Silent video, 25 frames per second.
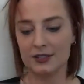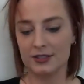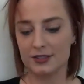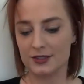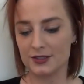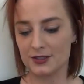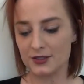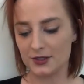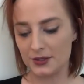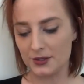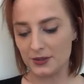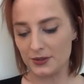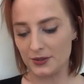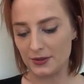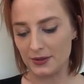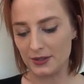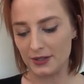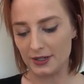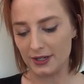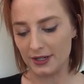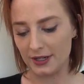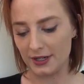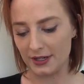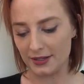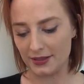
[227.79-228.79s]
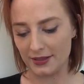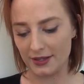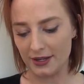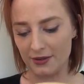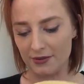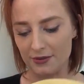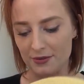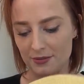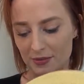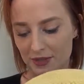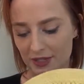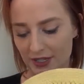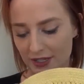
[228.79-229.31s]
So that
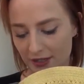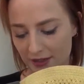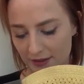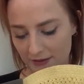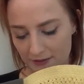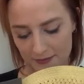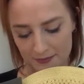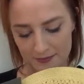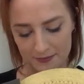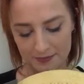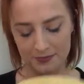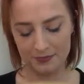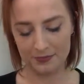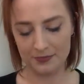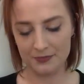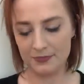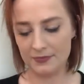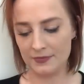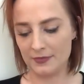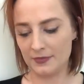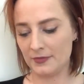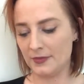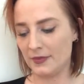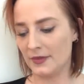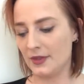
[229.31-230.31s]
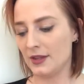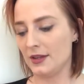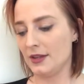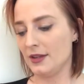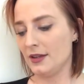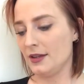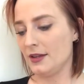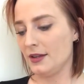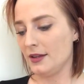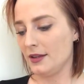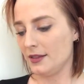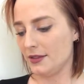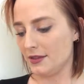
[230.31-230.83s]
would mean
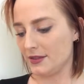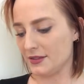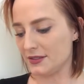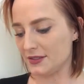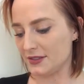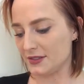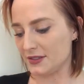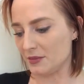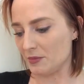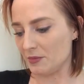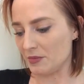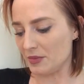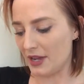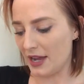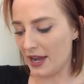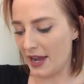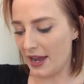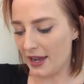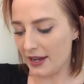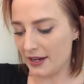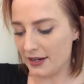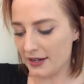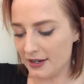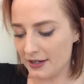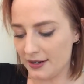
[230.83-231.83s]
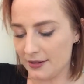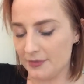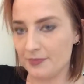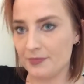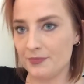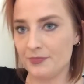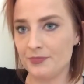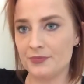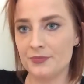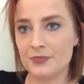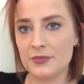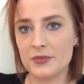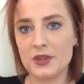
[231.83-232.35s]
this is the back,
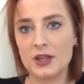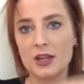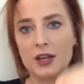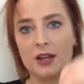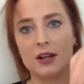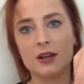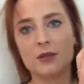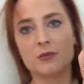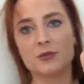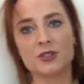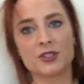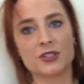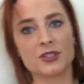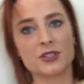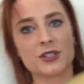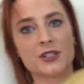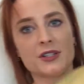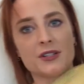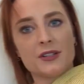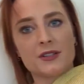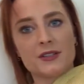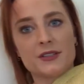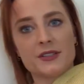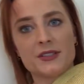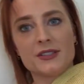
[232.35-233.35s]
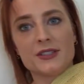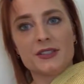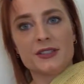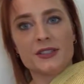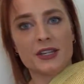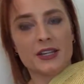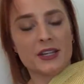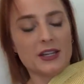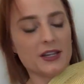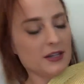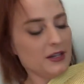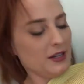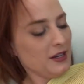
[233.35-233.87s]
and I'm just gonna
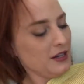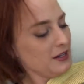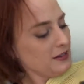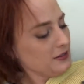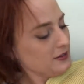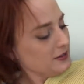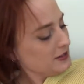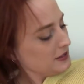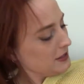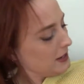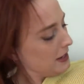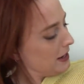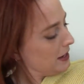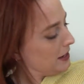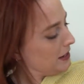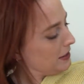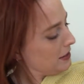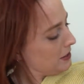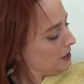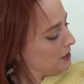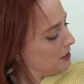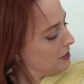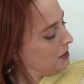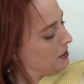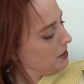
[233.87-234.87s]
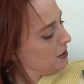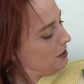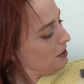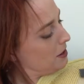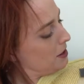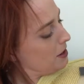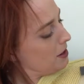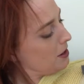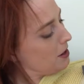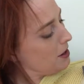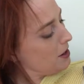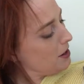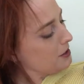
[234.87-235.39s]
stick it inside
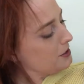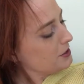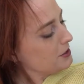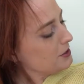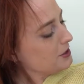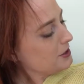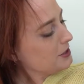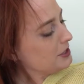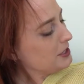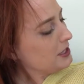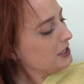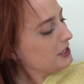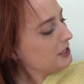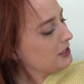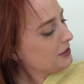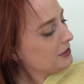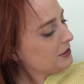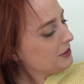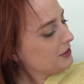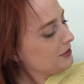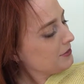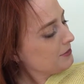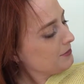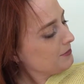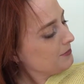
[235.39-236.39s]
underneath